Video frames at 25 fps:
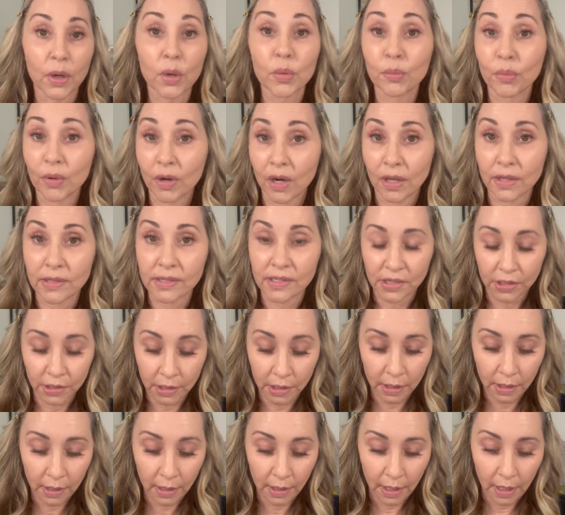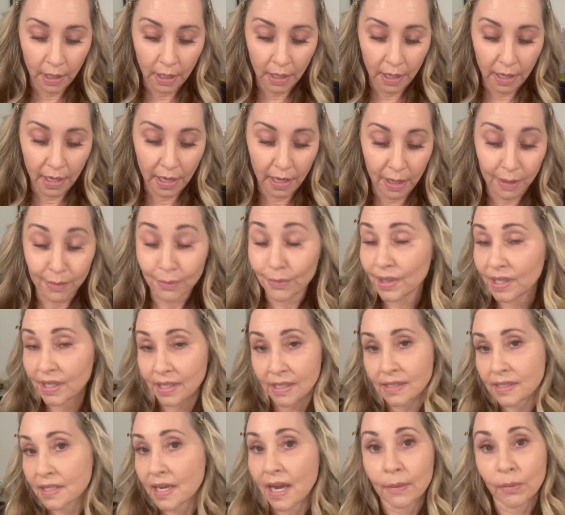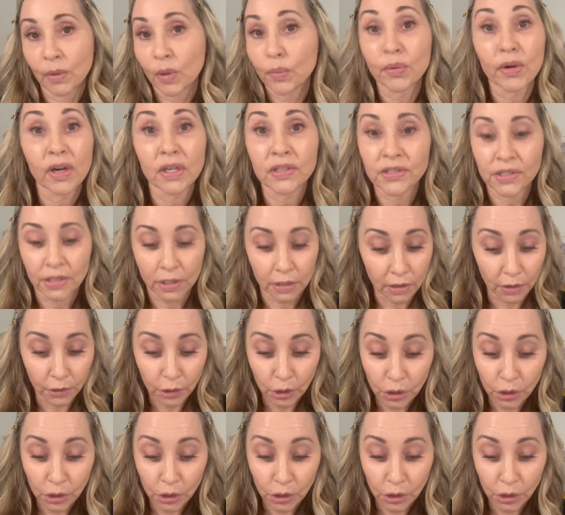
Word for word: bronzer um, because I'm a bronzer girl.